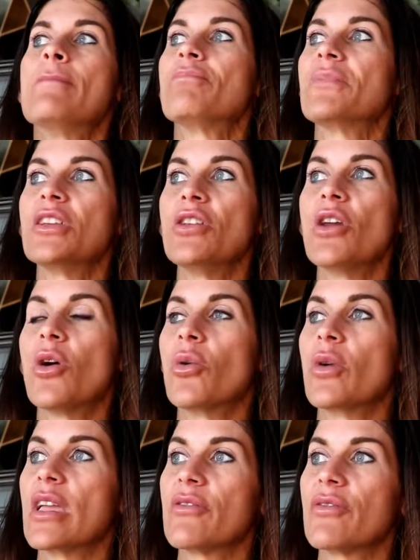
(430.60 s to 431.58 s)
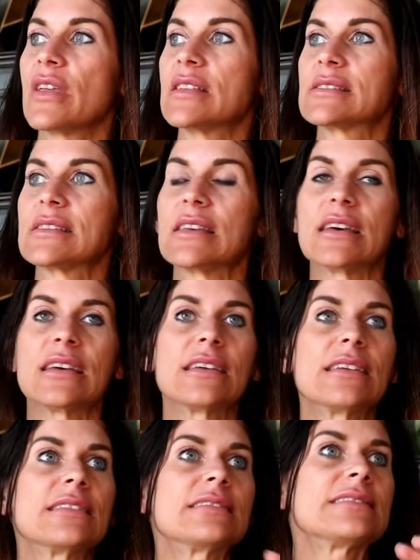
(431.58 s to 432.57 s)
You know, if it's
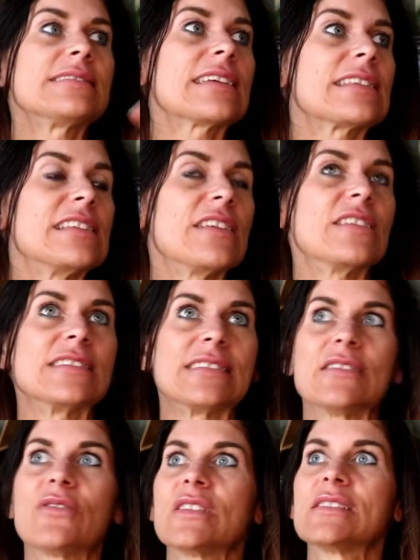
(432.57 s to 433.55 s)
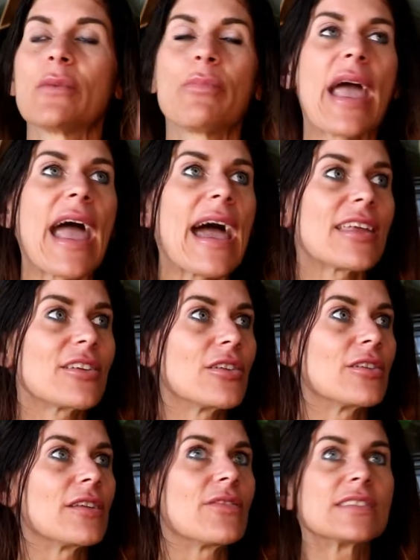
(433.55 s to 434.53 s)
a sickness, if it's a
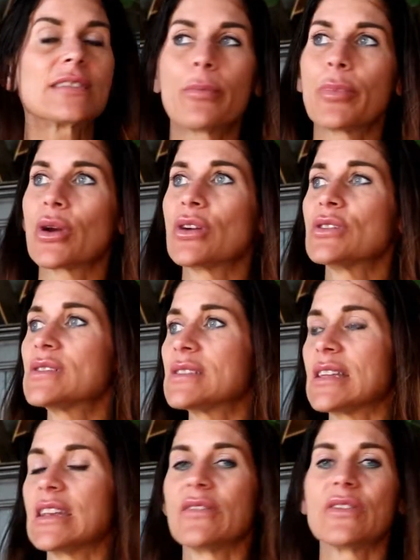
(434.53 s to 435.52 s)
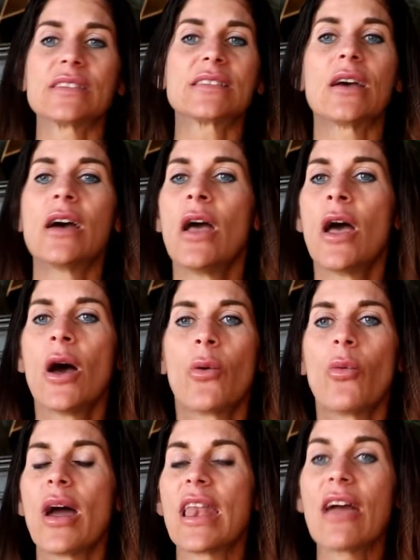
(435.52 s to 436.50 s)
pattern, if it's a person, if it's a
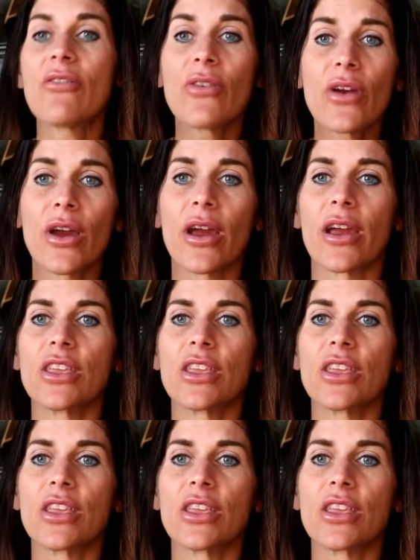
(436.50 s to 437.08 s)
whatever,